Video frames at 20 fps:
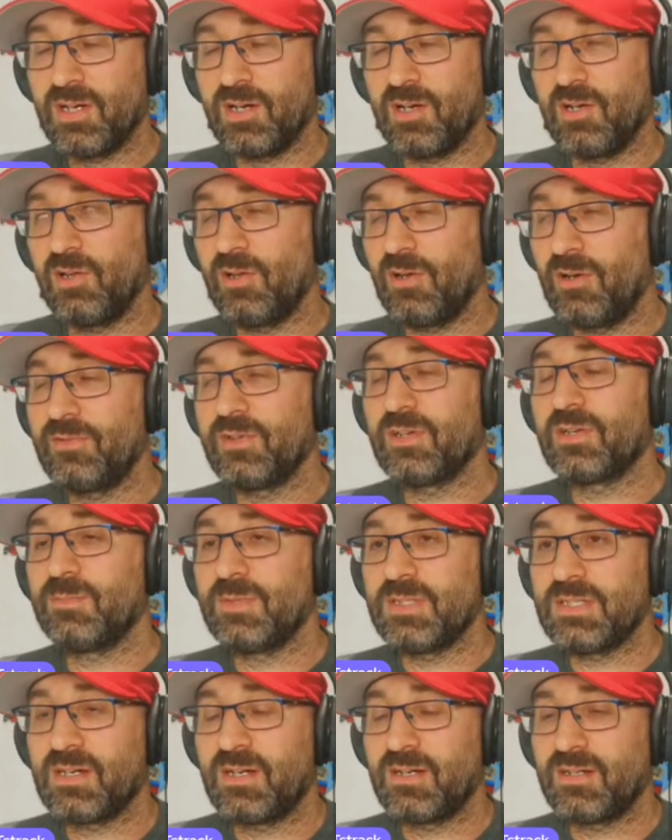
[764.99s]
a lot of it can
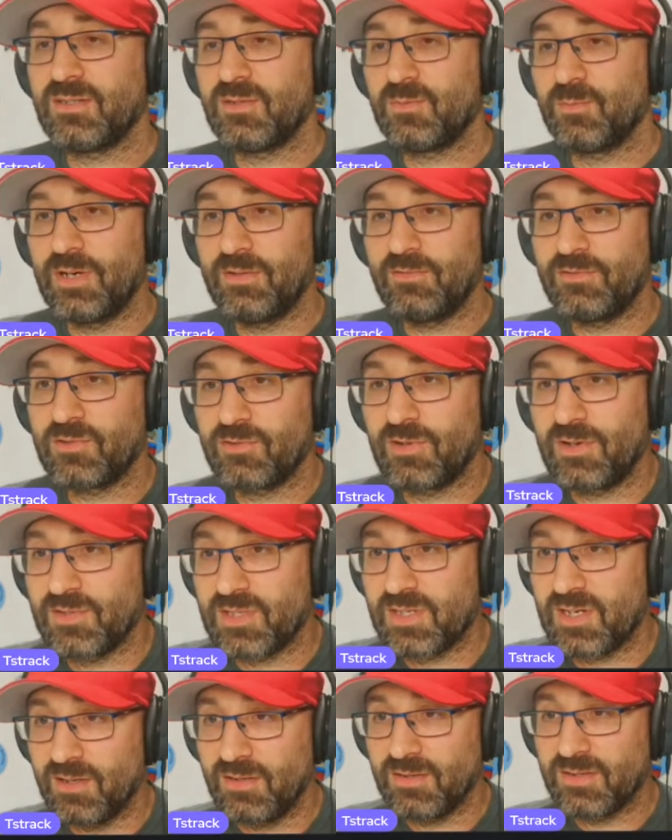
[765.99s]
be tied to whether
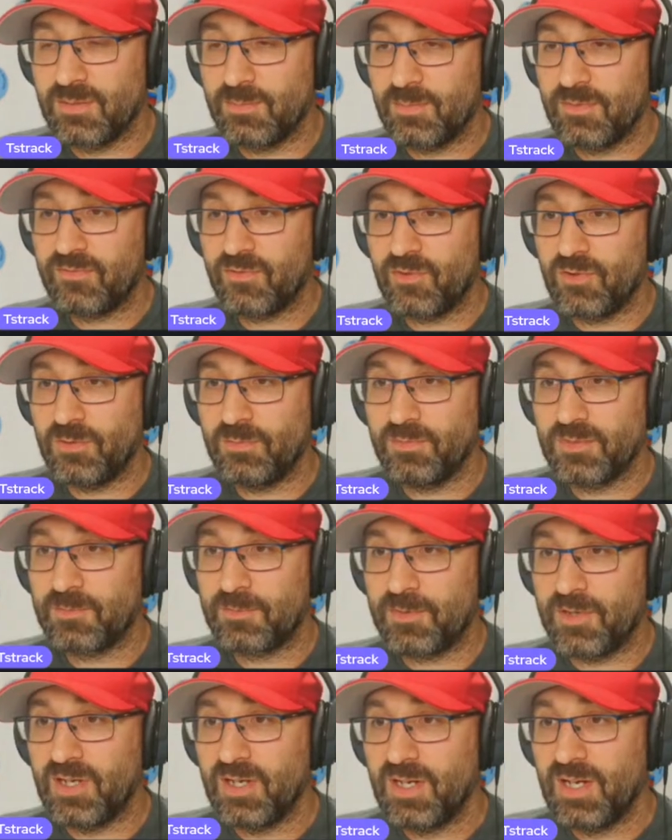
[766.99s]
Travis Kelce performs,
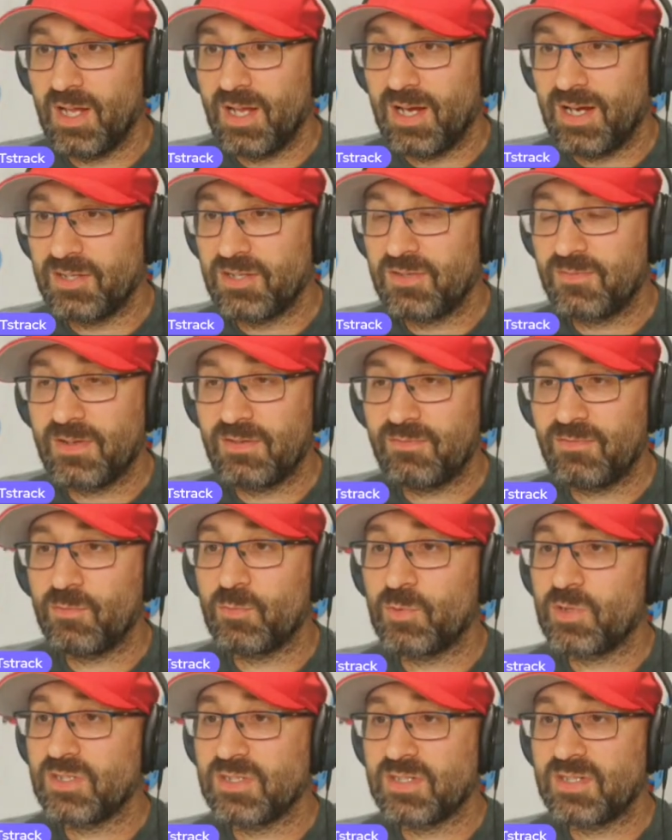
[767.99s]
but I just think that
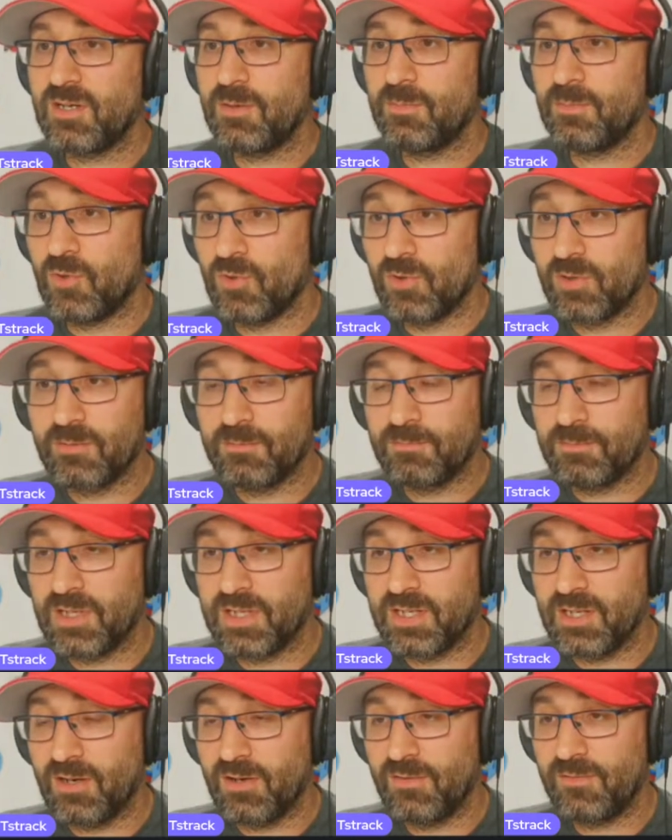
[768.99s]
we're going to see a more
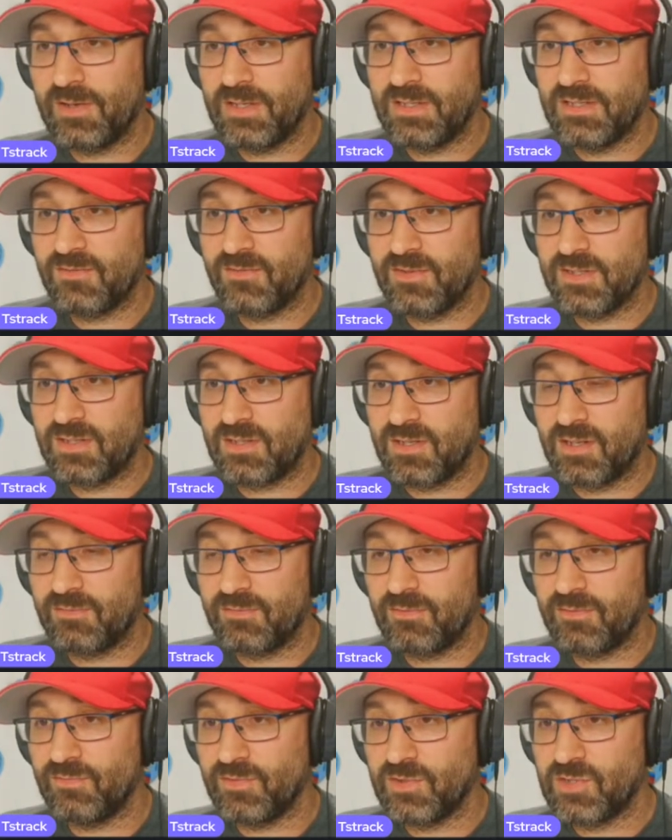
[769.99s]
complete offense this year
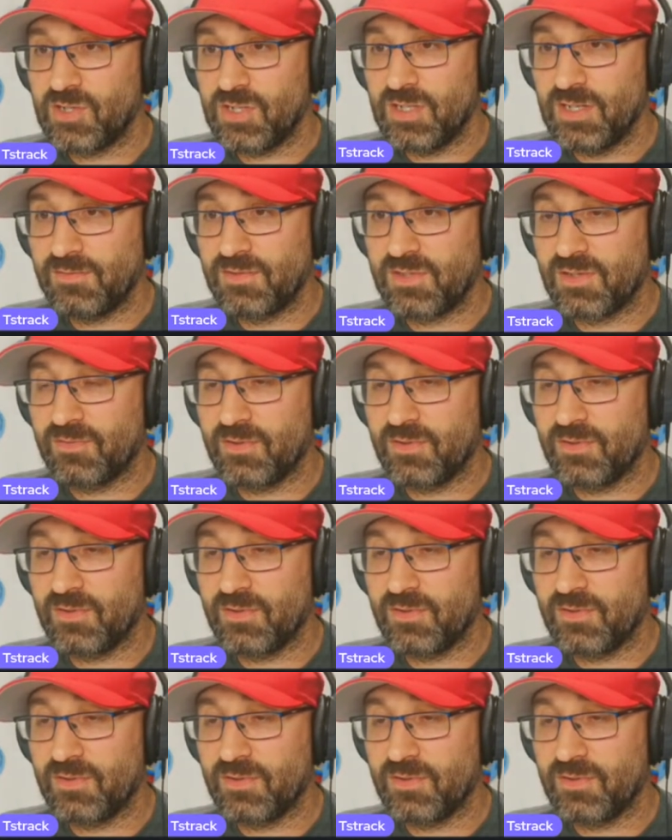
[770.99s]
from the Chiefs.